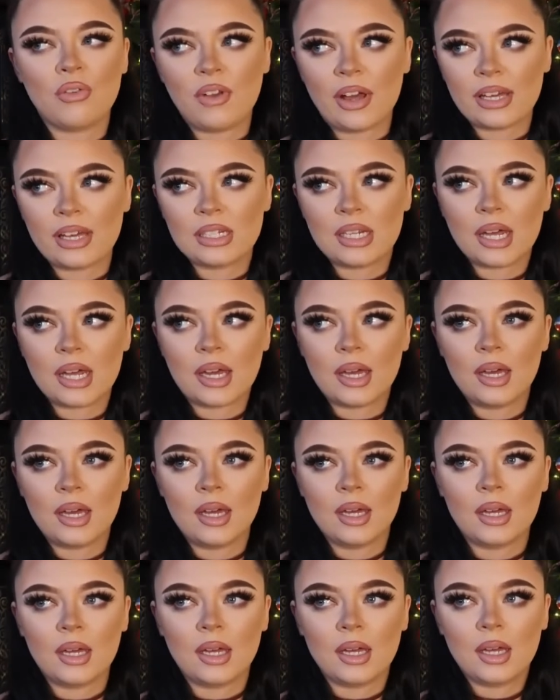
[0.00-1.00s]
Like, it's like
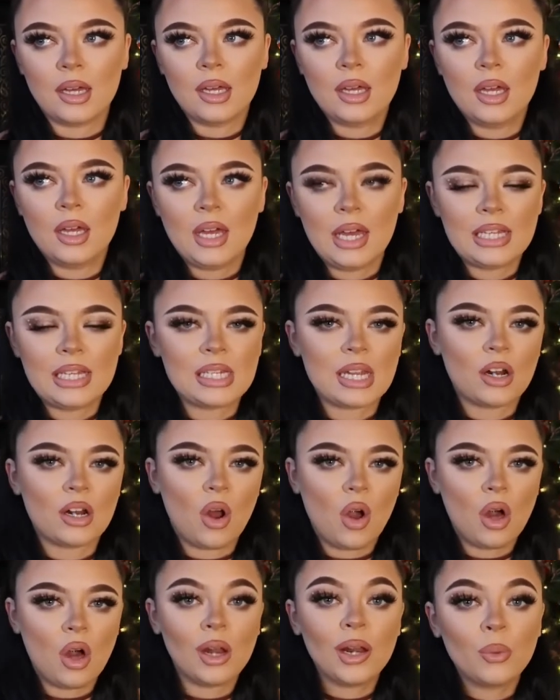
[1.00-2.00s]
an
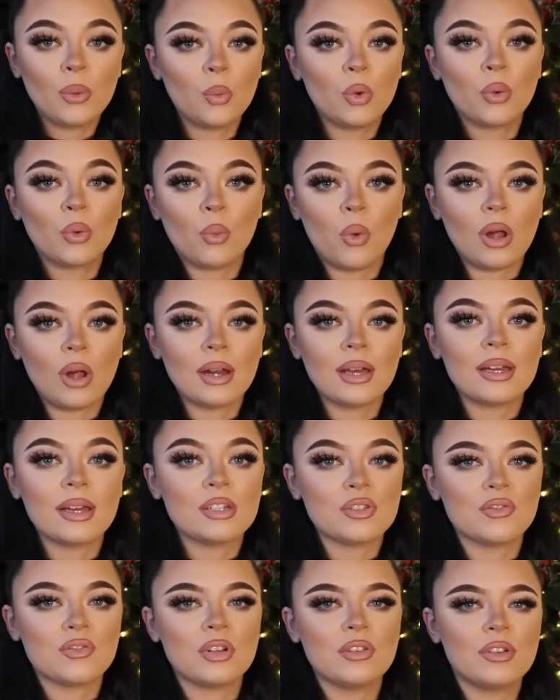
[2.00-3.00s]
all-in-one wallet.
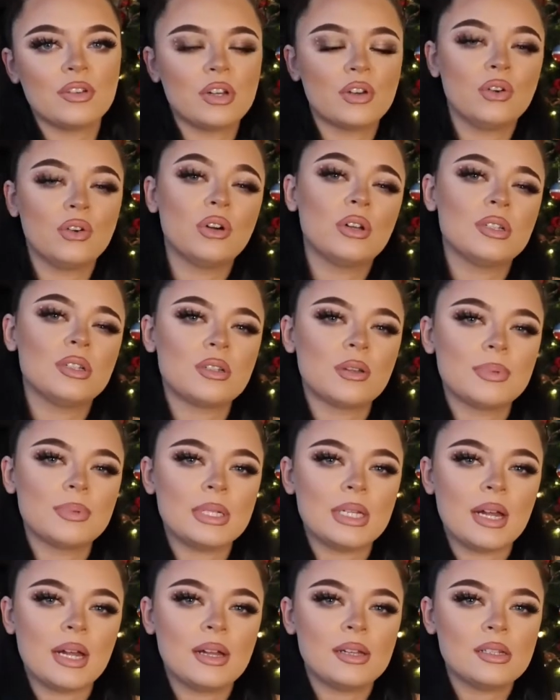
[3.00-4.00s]
It's really good. It's
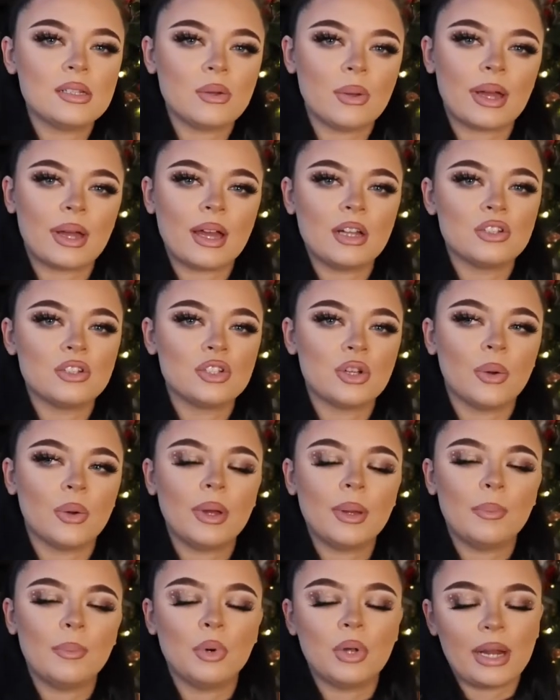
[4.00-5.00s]
upstairs, so I can't show
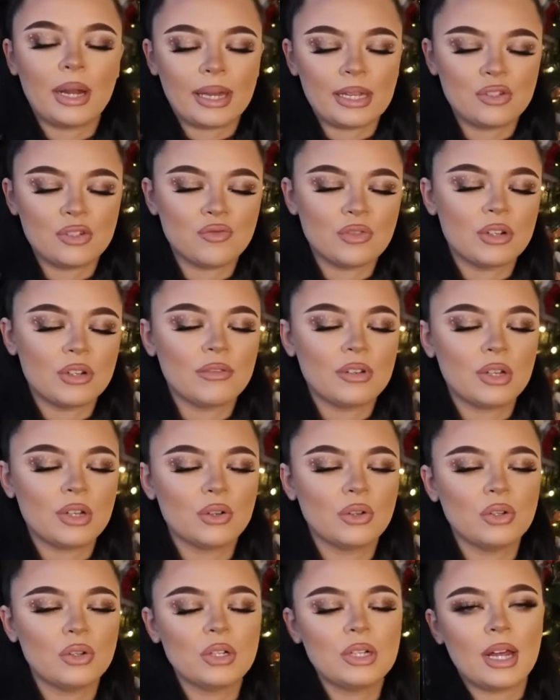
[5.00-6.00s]
it, but like, it's really
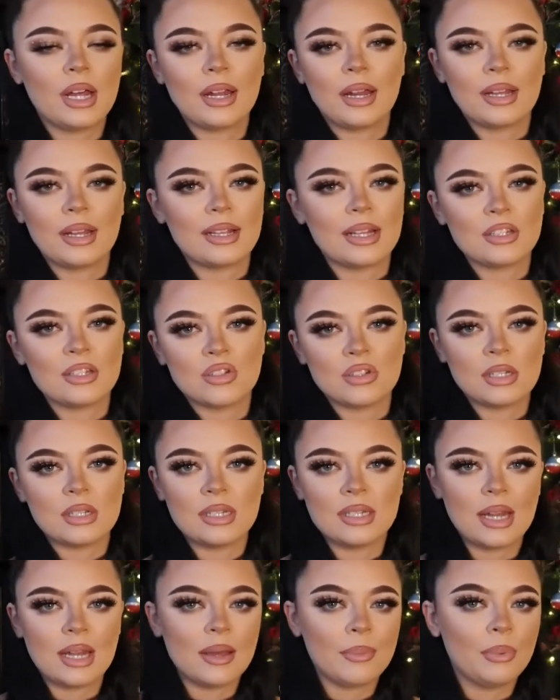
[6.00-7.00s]
good, and like, that's just a
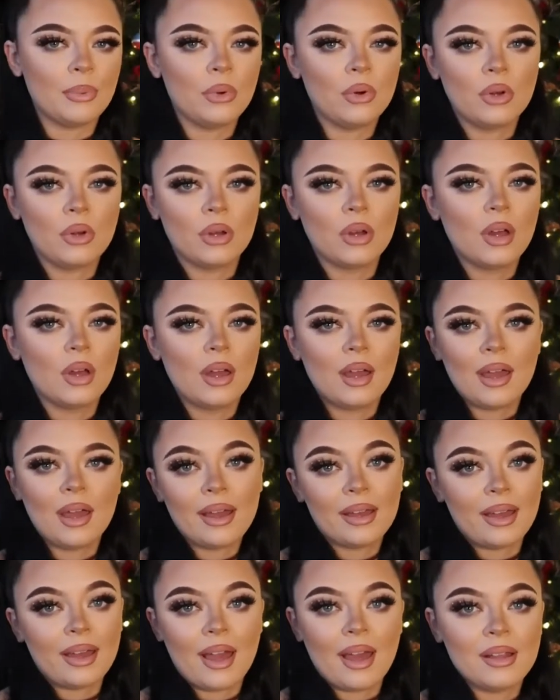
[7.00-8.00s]
staple.
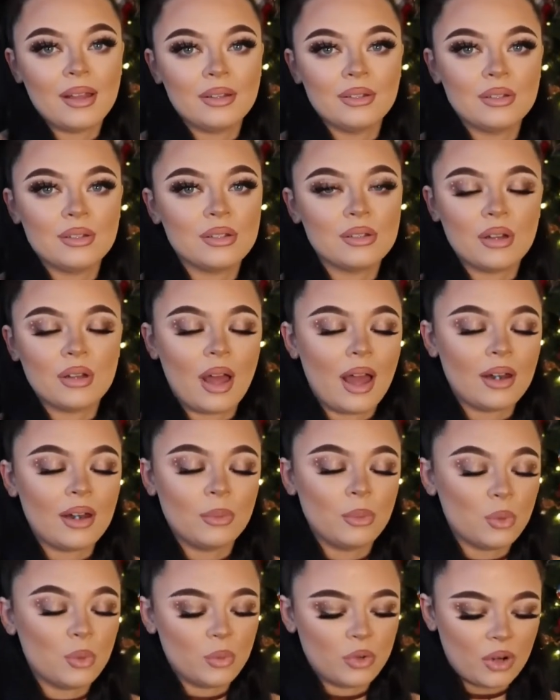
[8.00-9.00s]
Again,
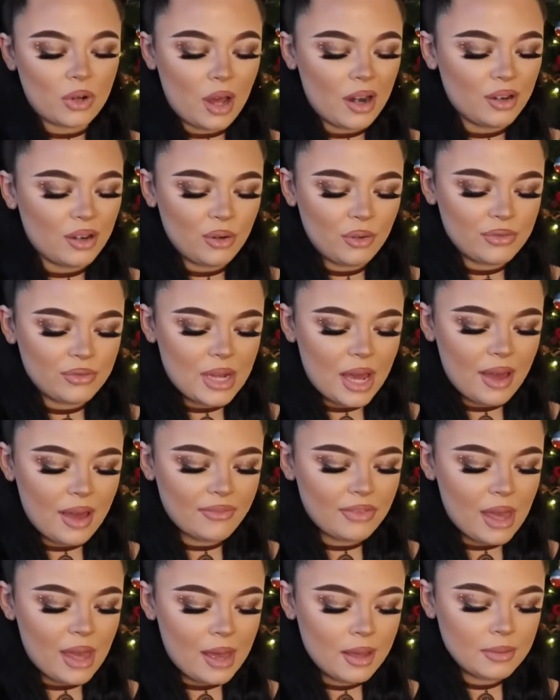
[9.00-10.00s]
anyone would kind of love to have
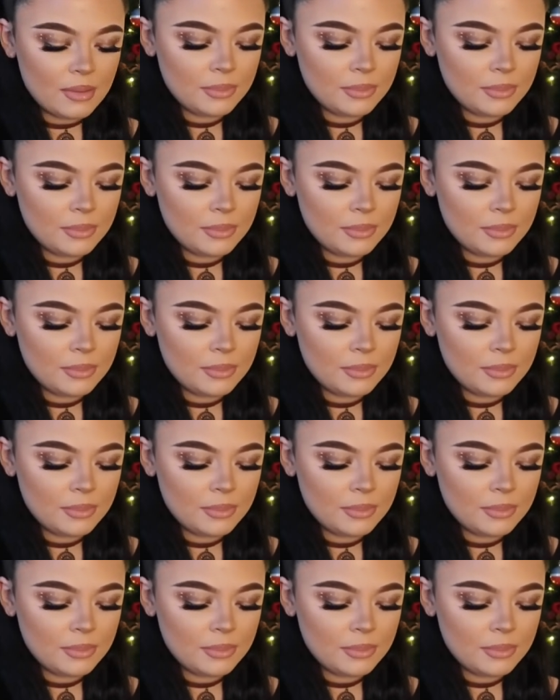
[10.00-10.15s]
that.